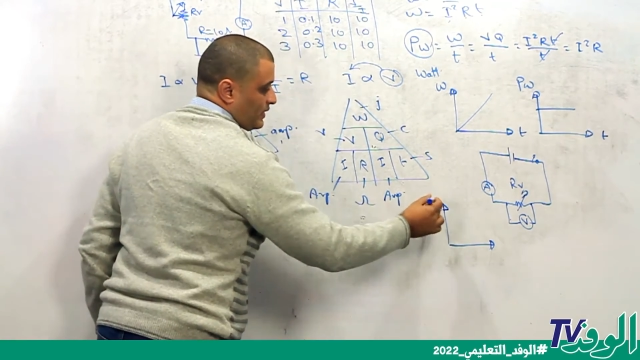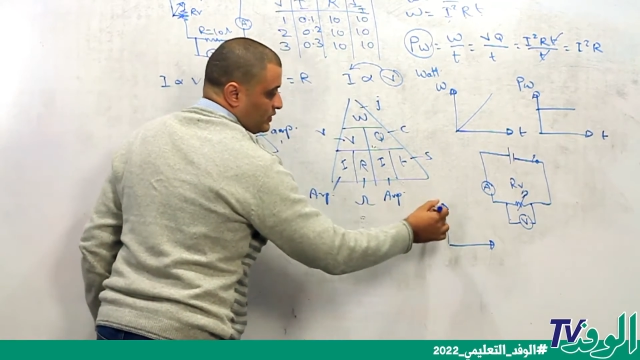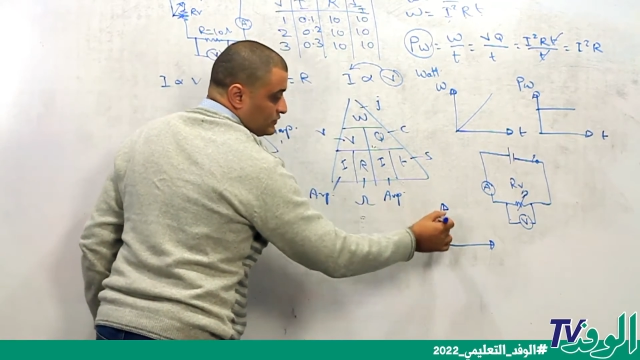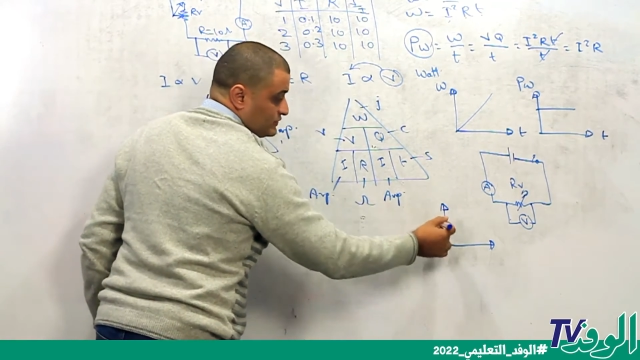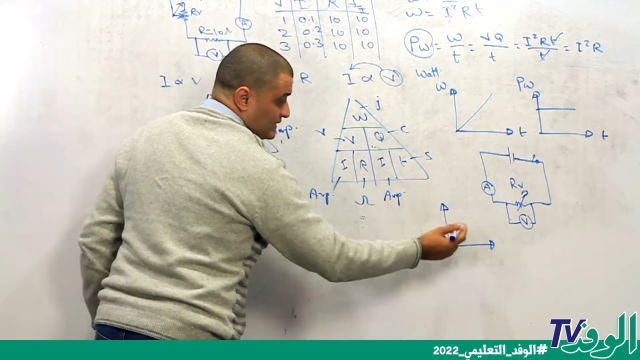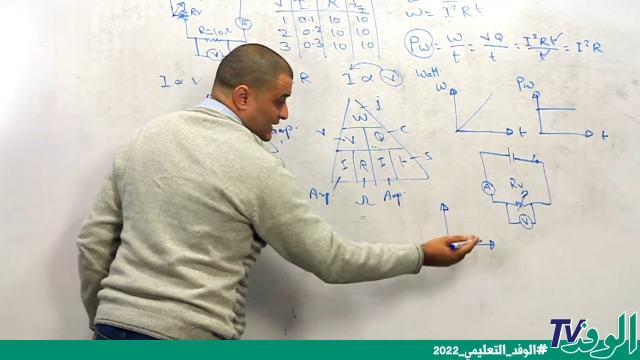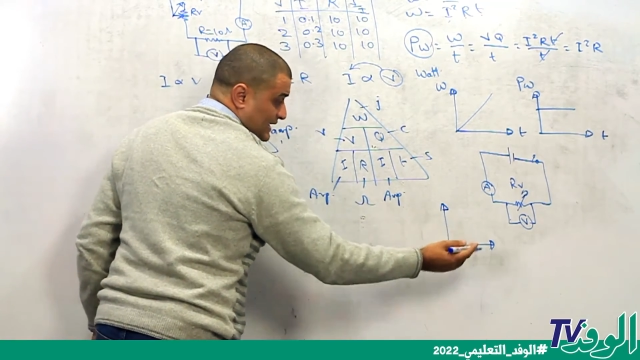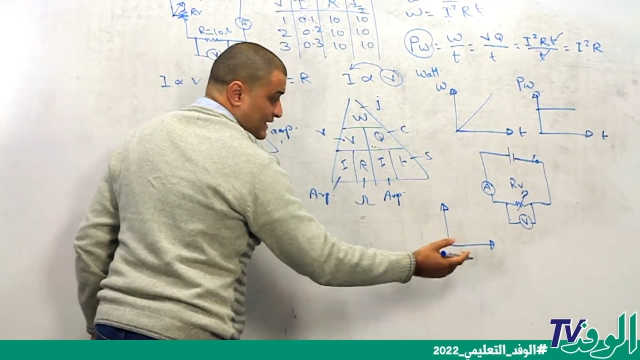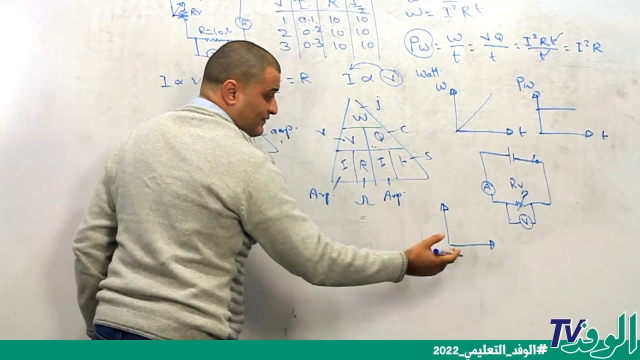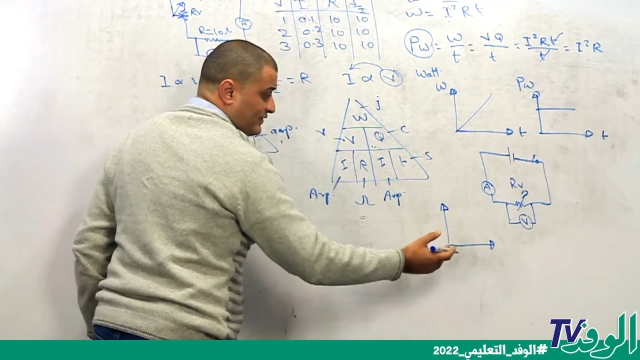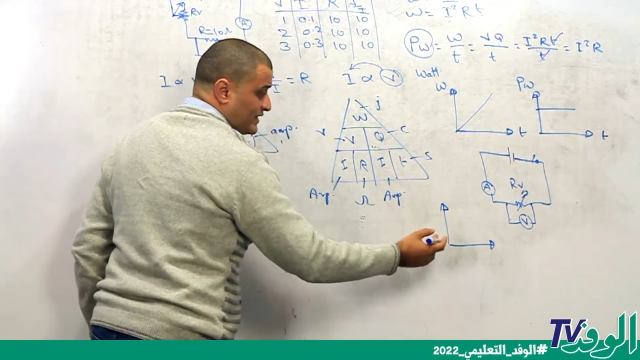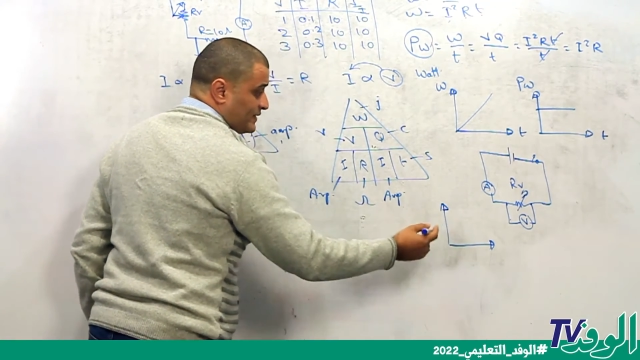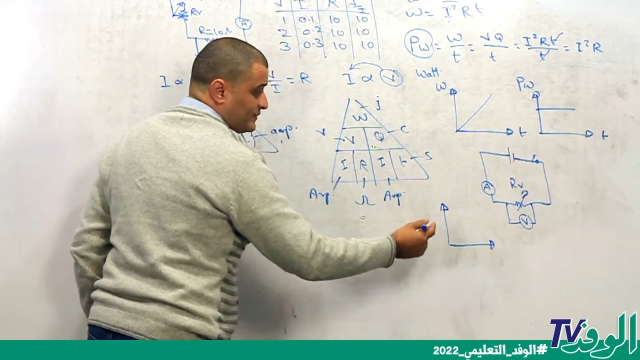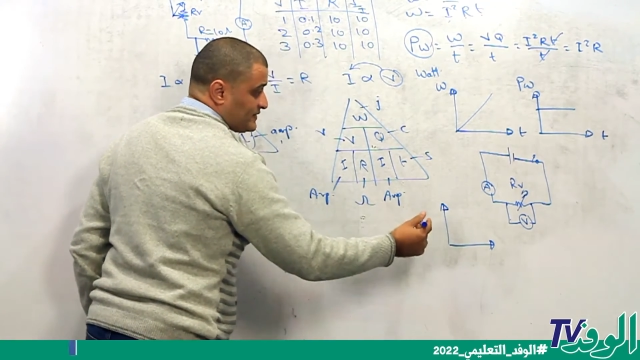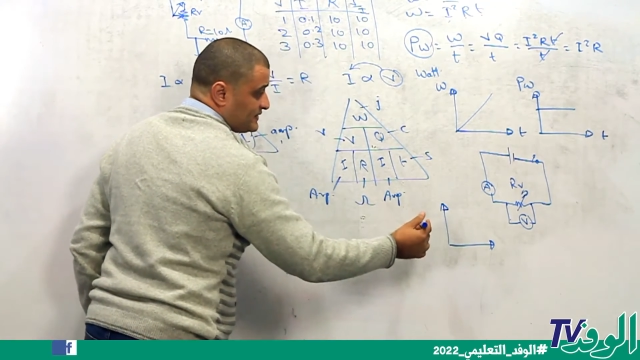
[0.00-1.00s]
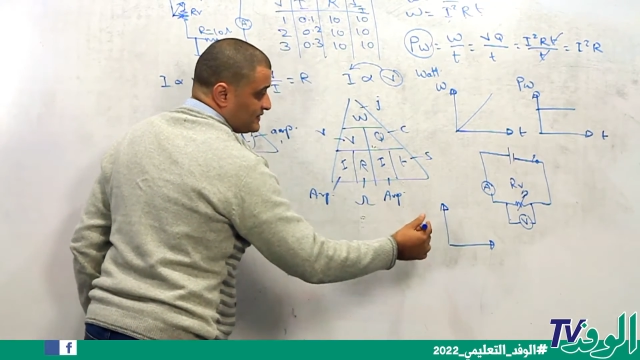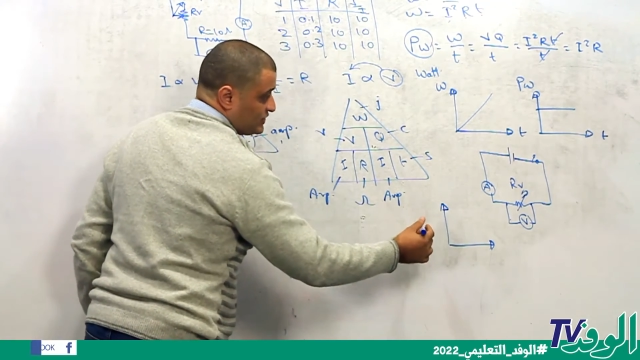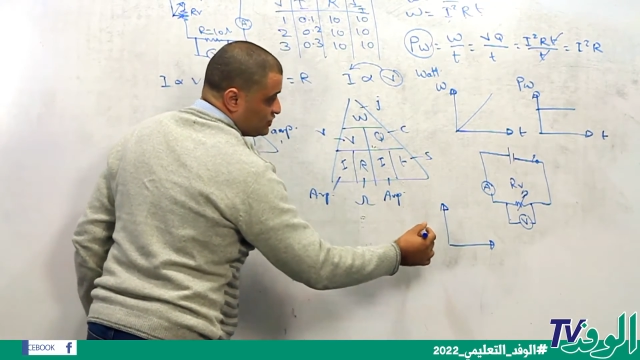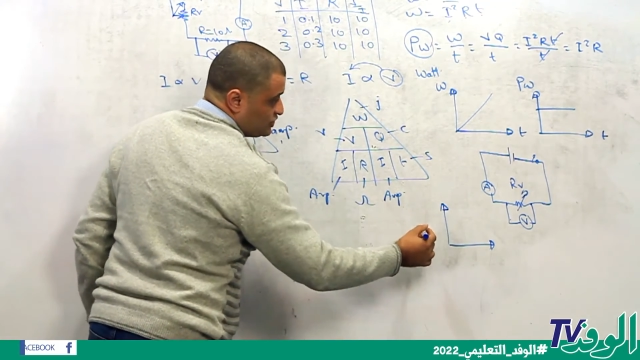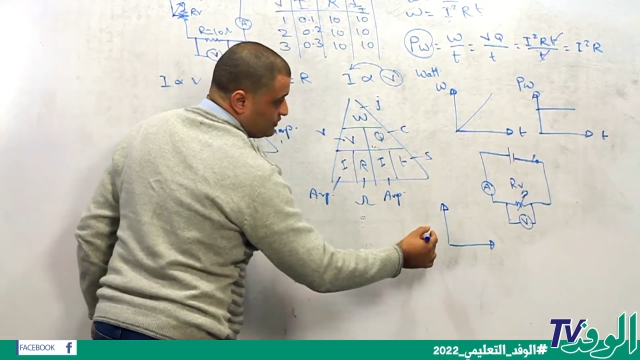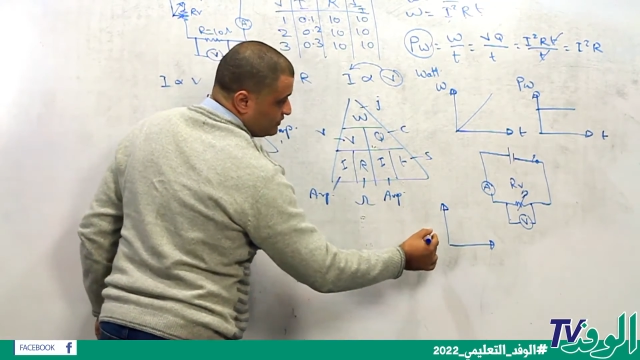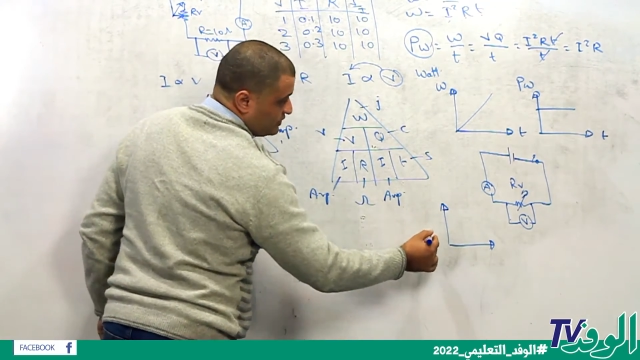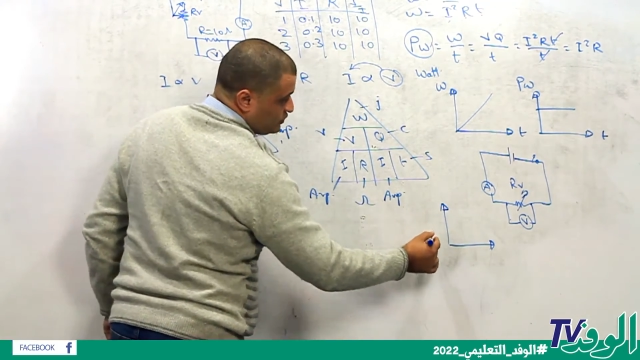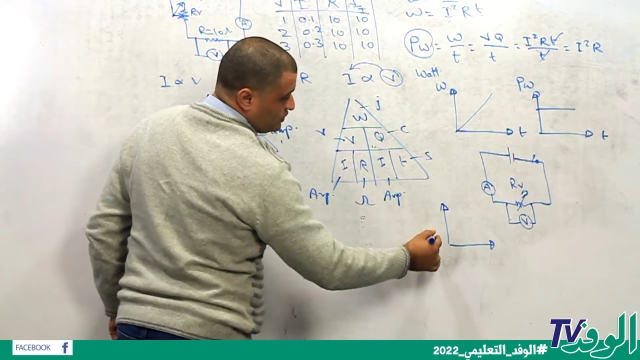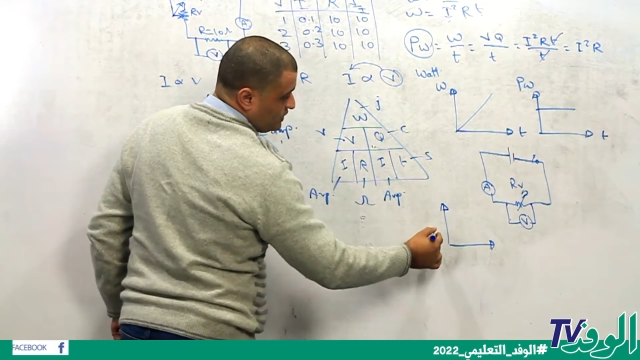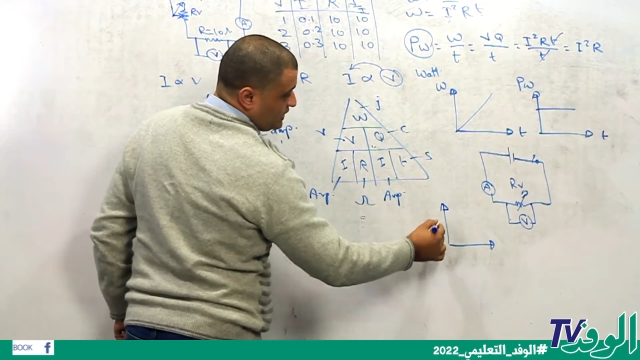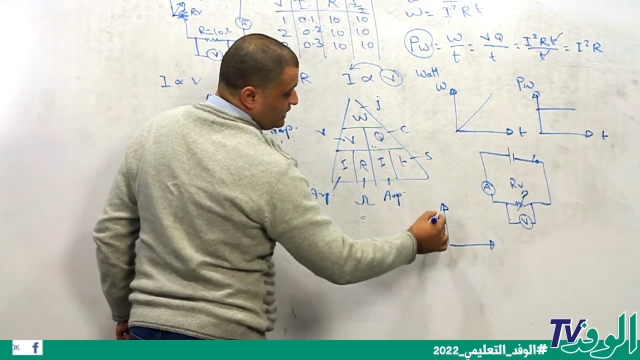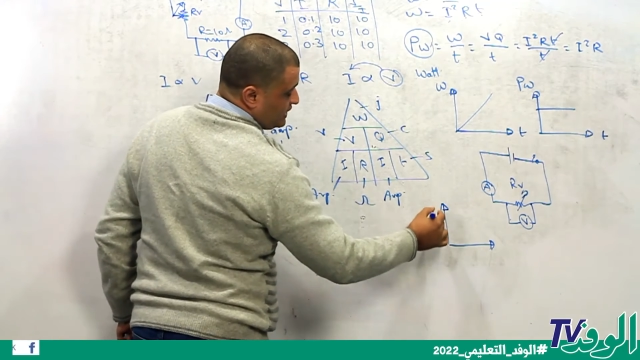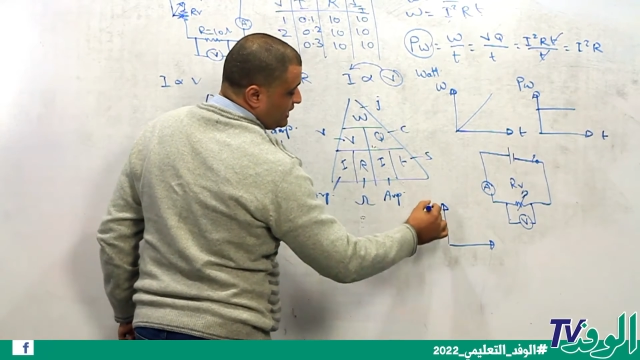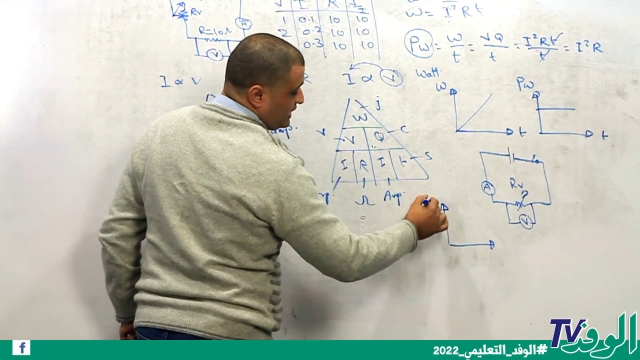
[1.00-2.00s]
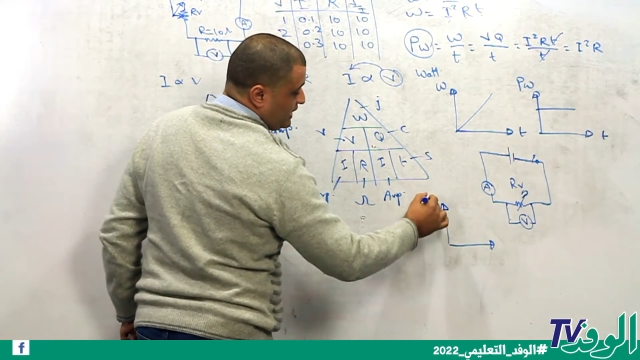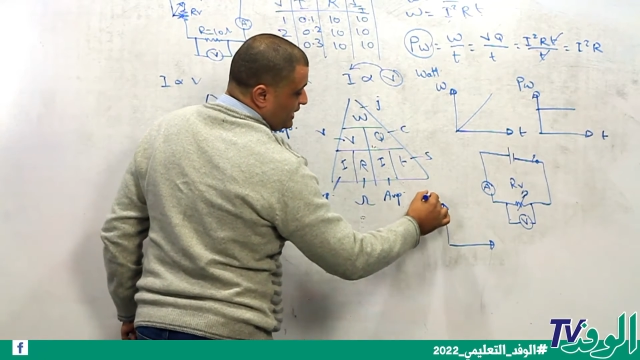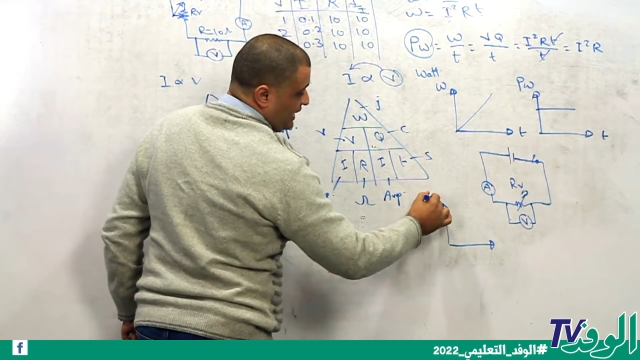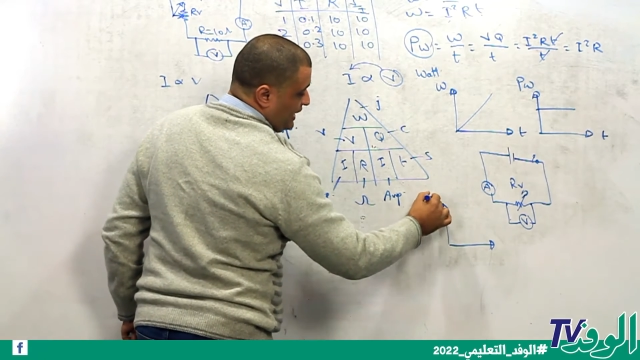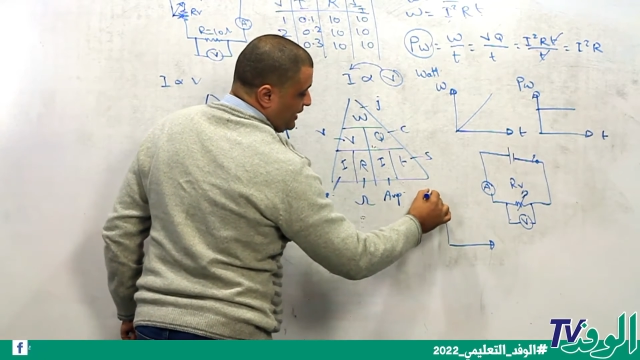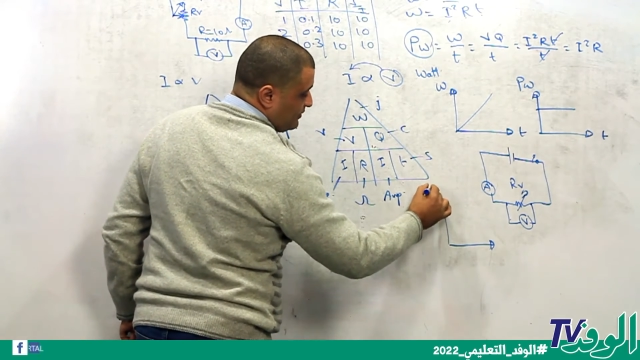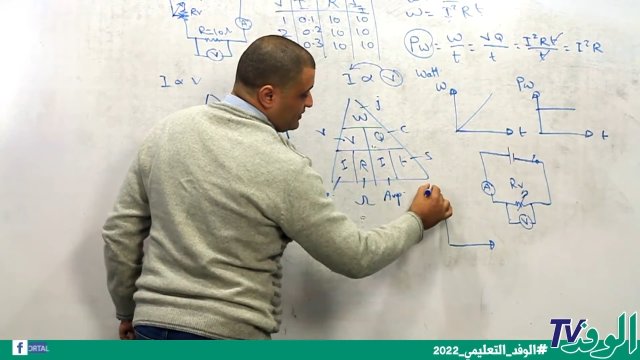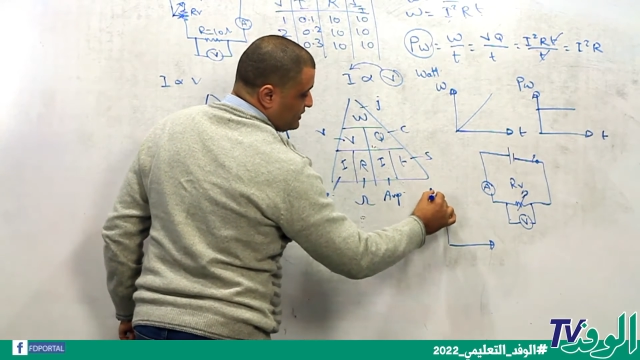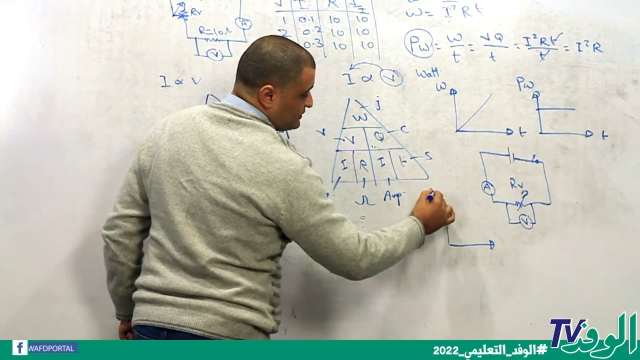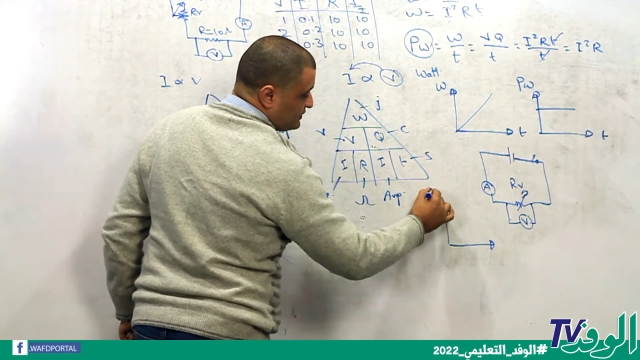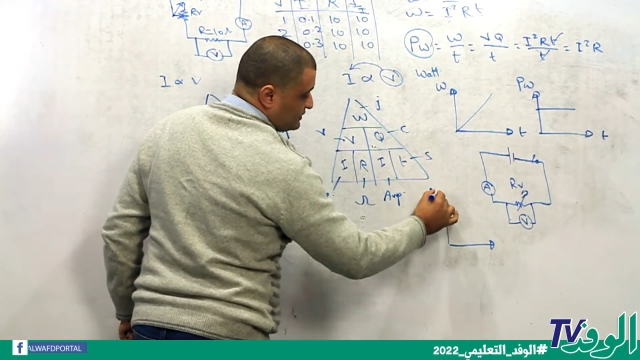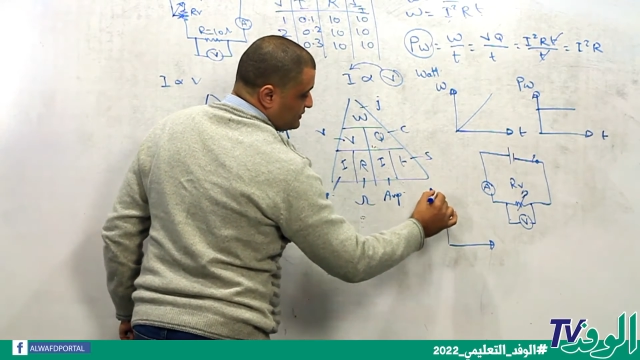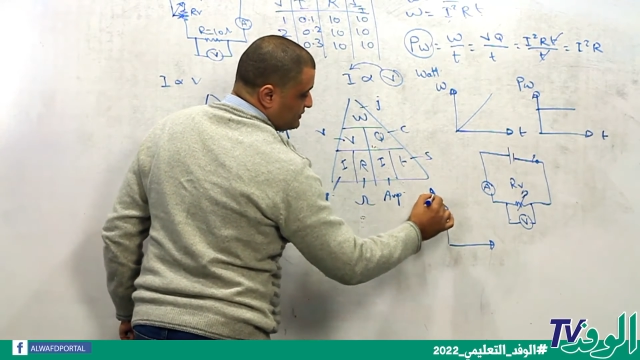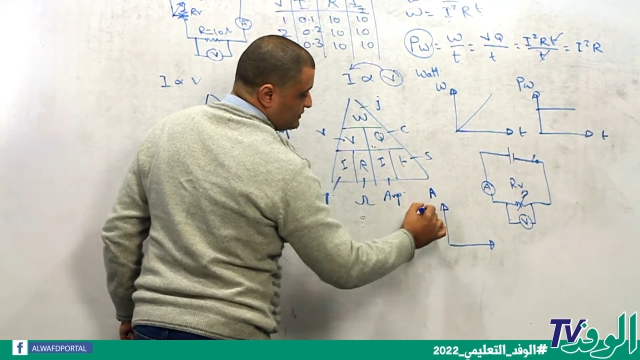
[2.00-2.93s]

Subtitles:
the graphic representation between a meter